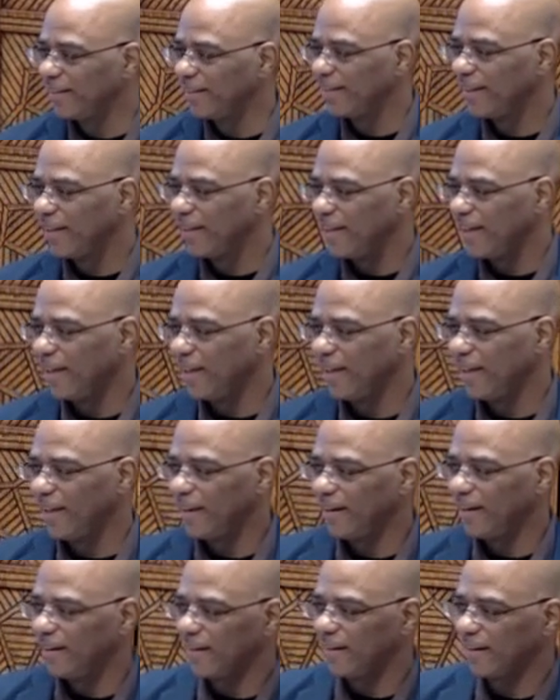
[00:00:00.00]

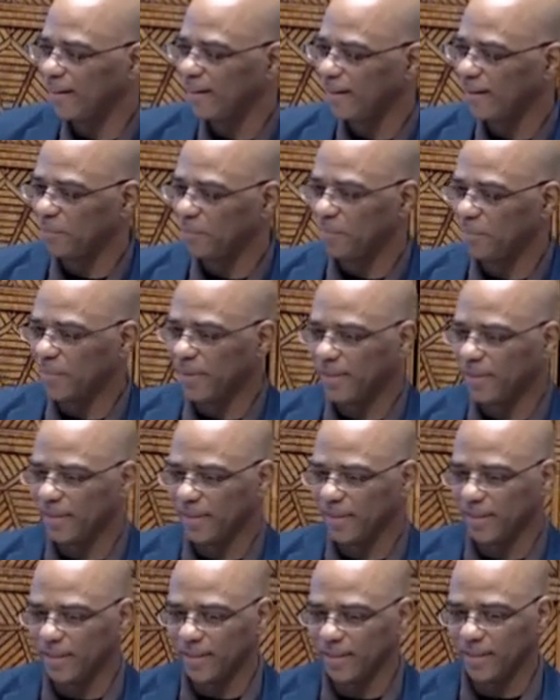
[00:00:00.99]
And,
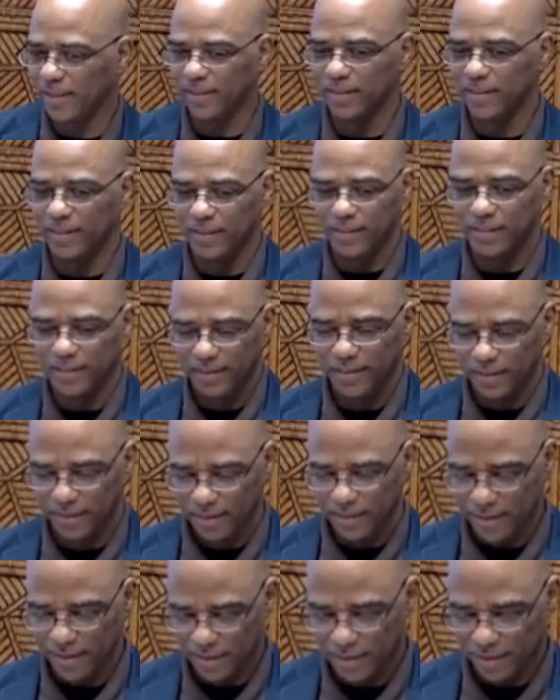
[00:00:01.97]
you
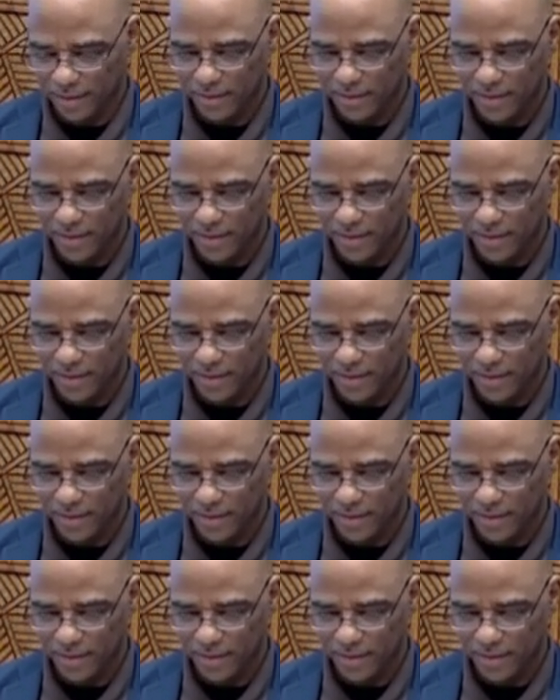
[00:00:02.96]
know,